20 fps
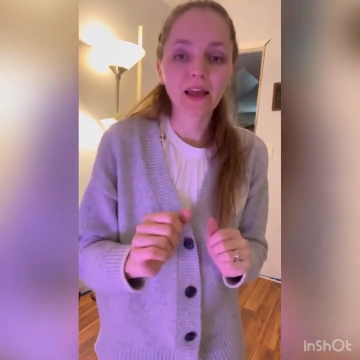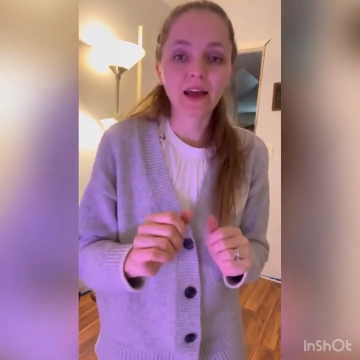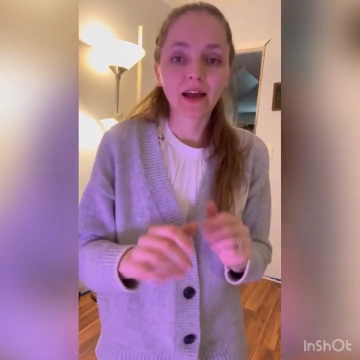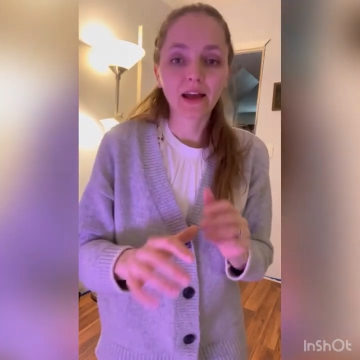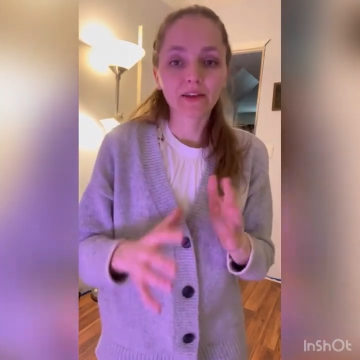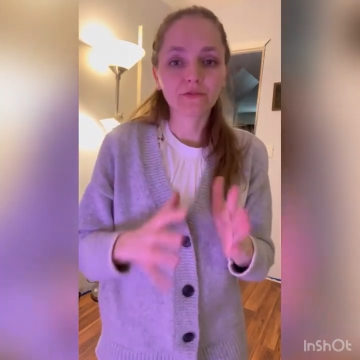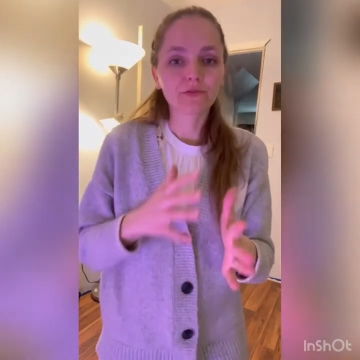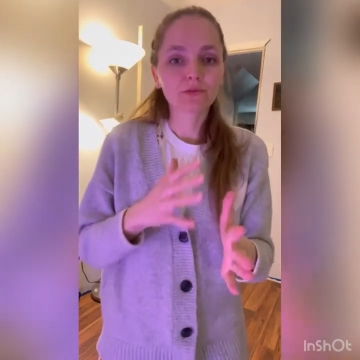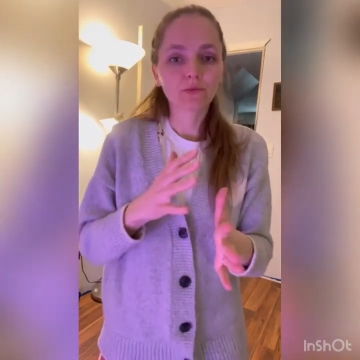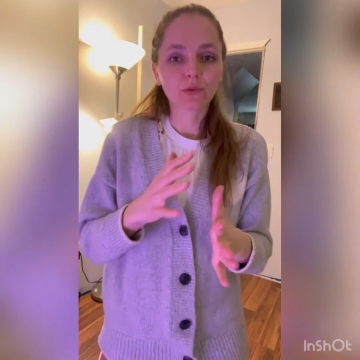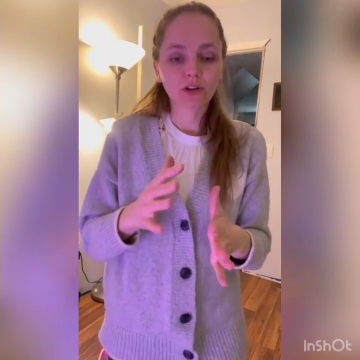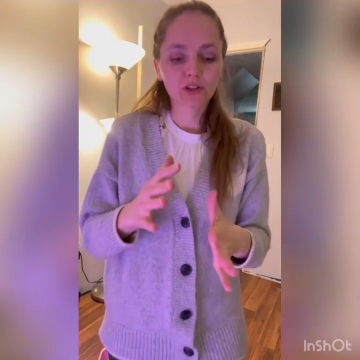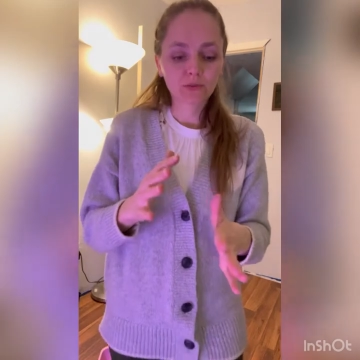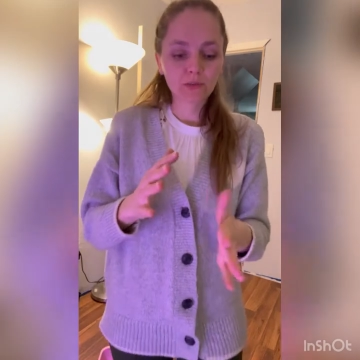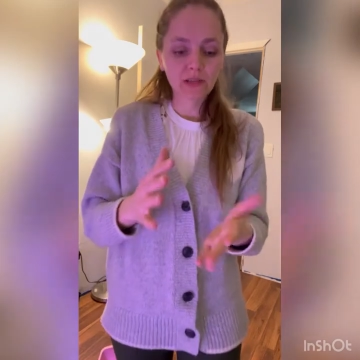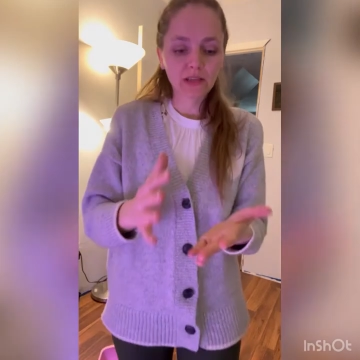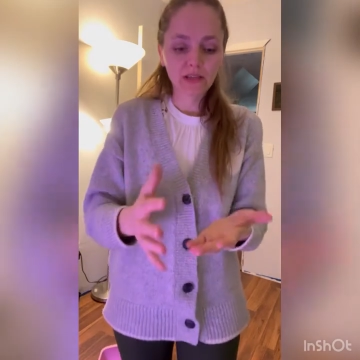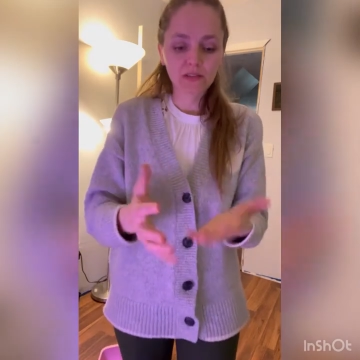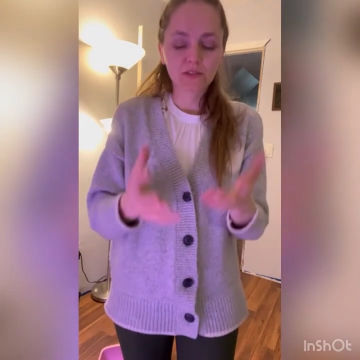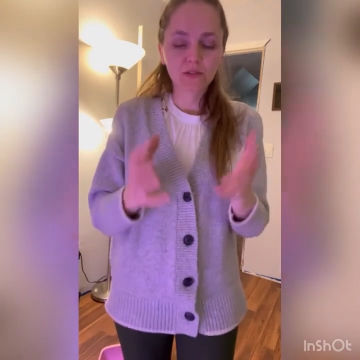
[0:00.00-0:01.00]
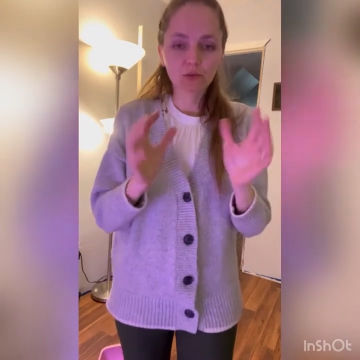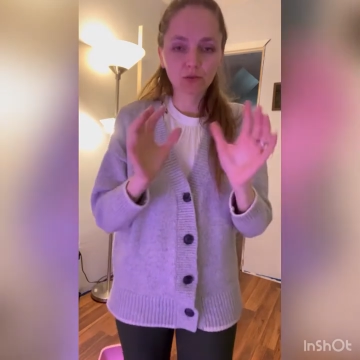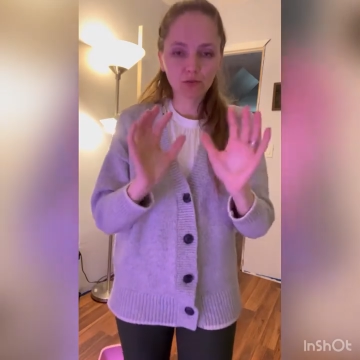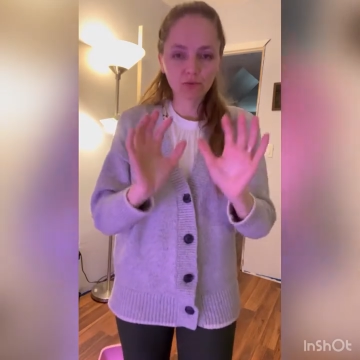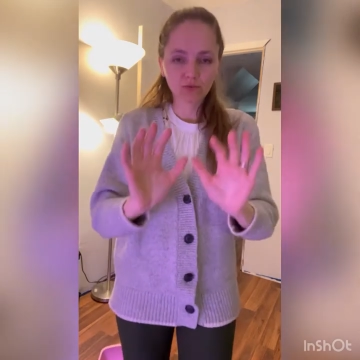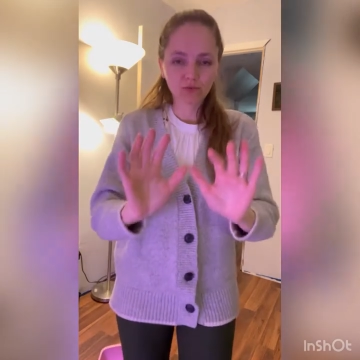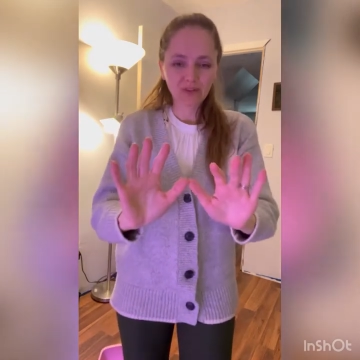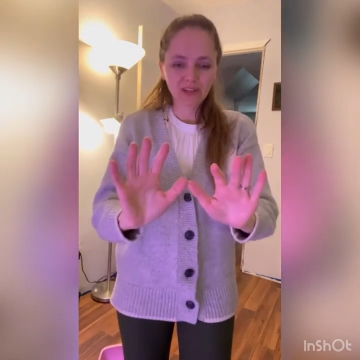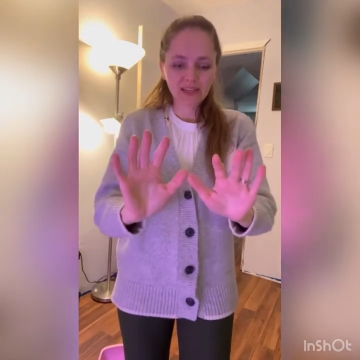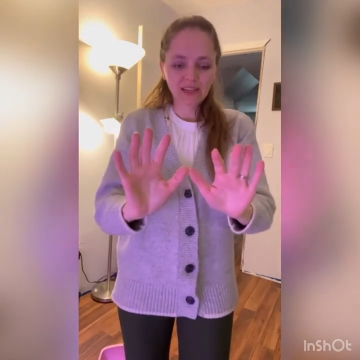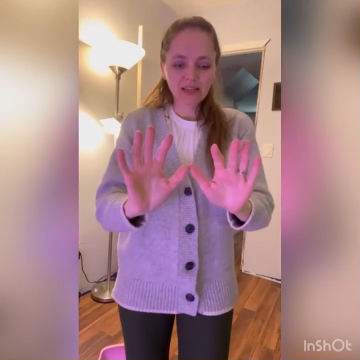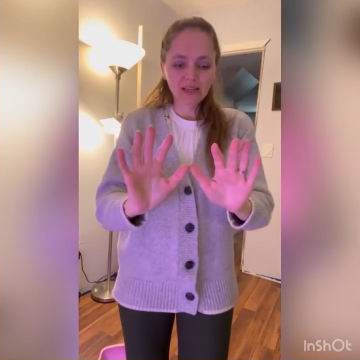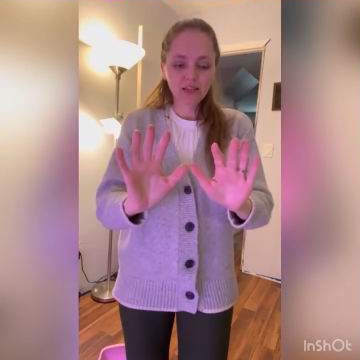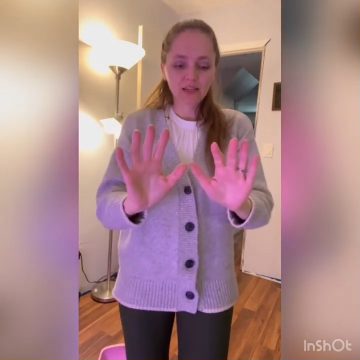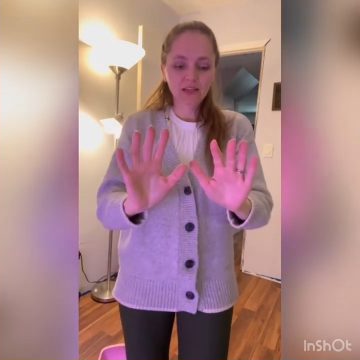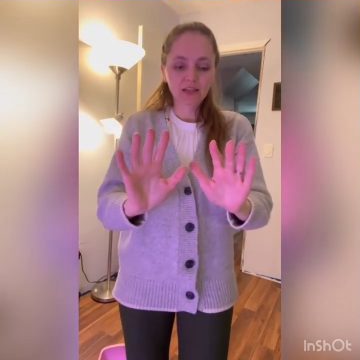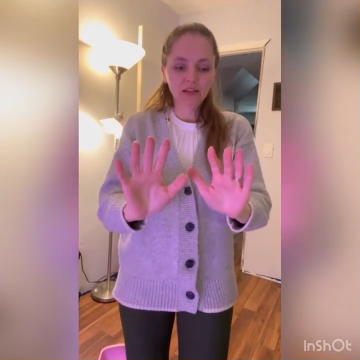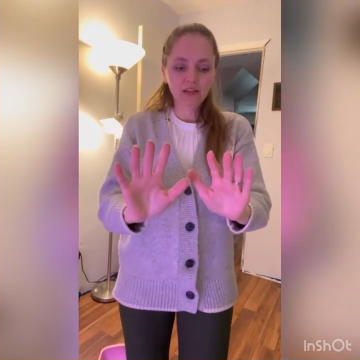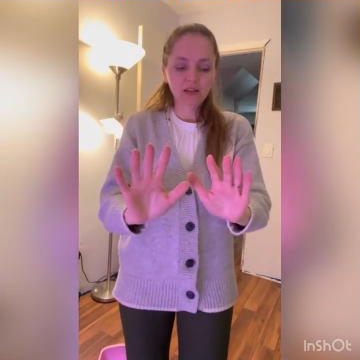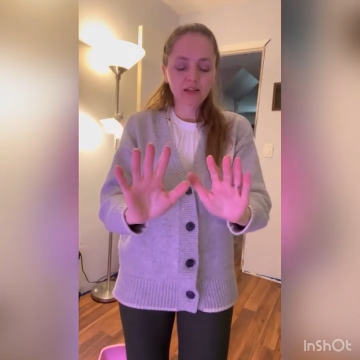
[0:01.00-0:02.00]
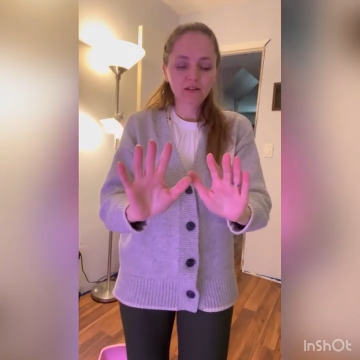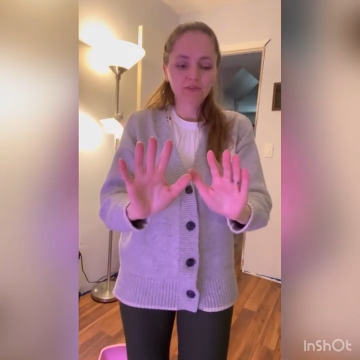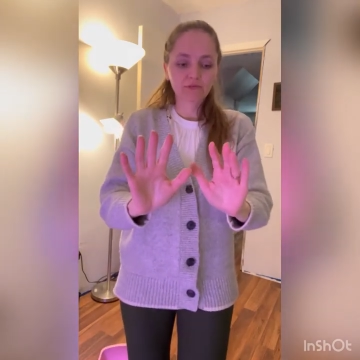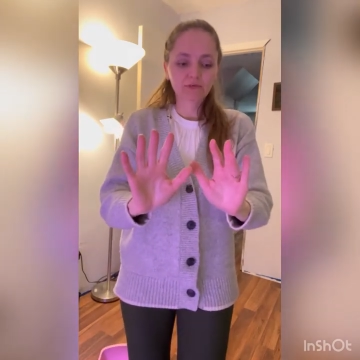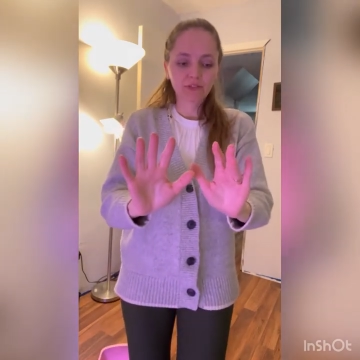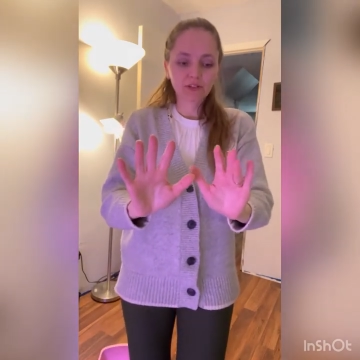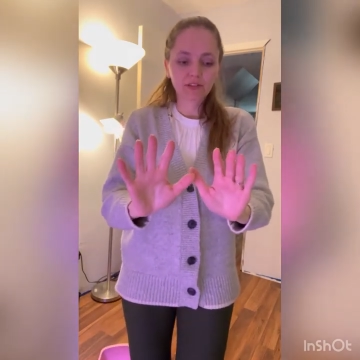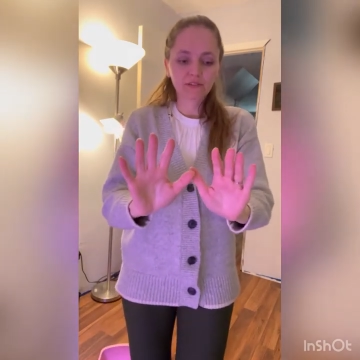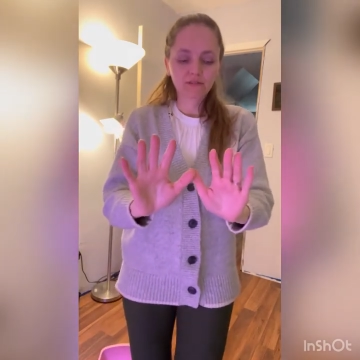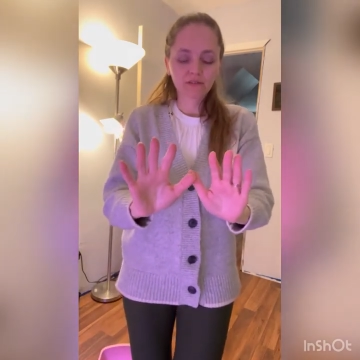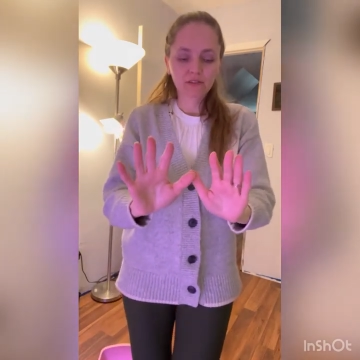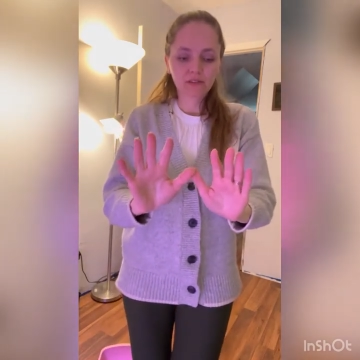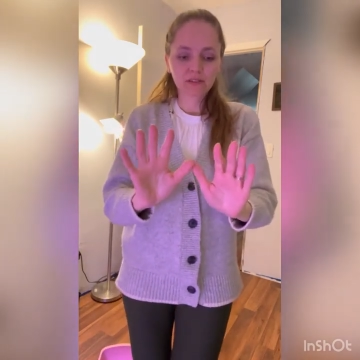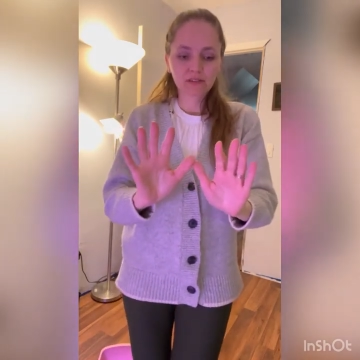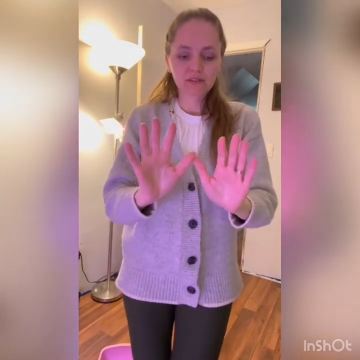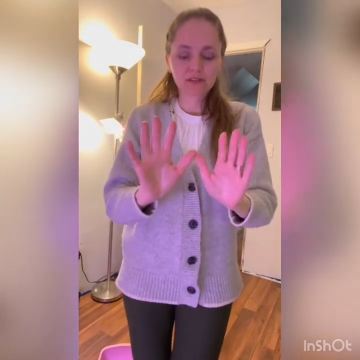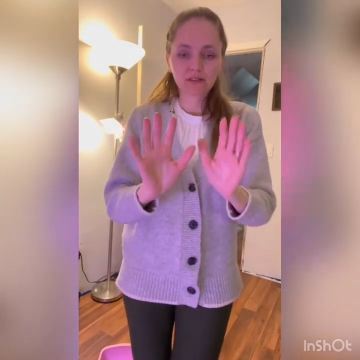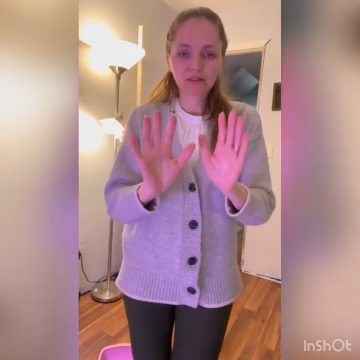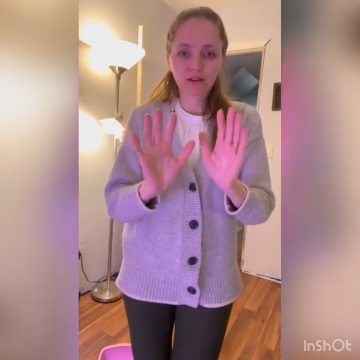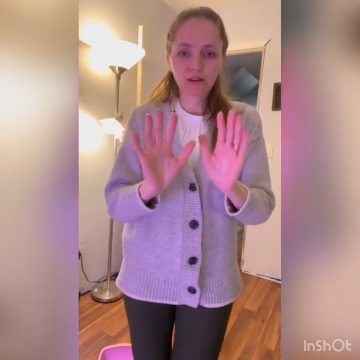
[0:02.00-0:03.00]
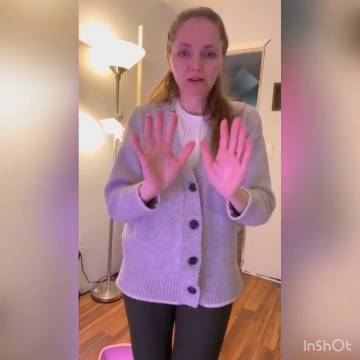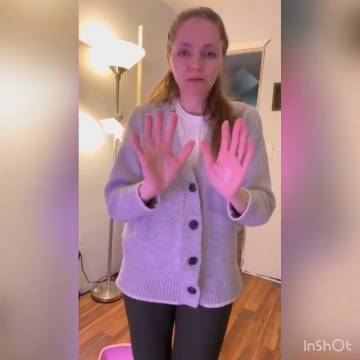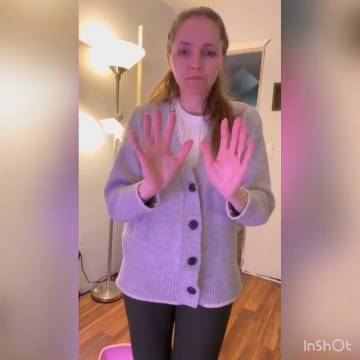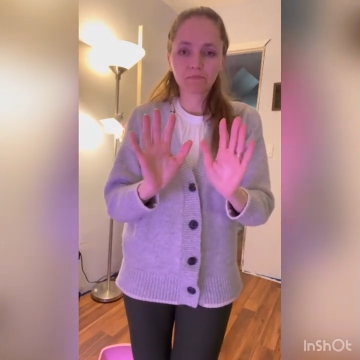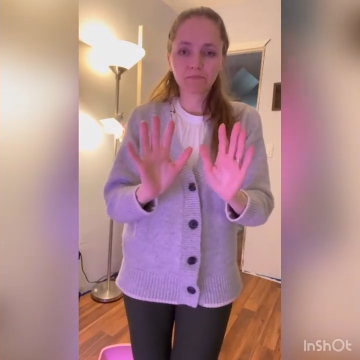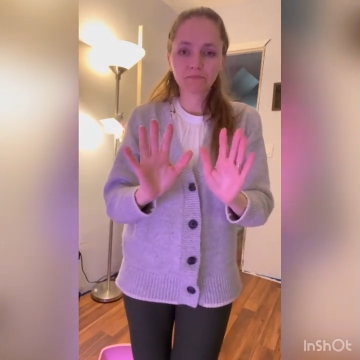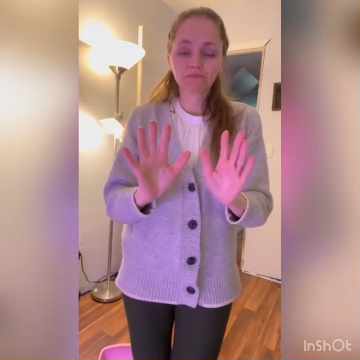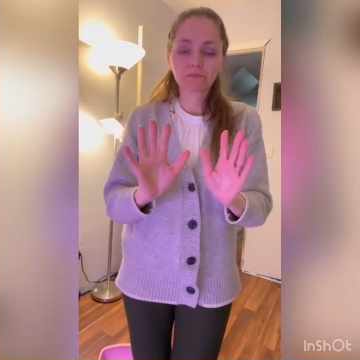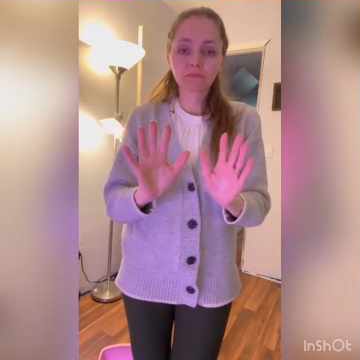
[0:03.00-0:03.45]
I have to wash my hands to get rid of this um,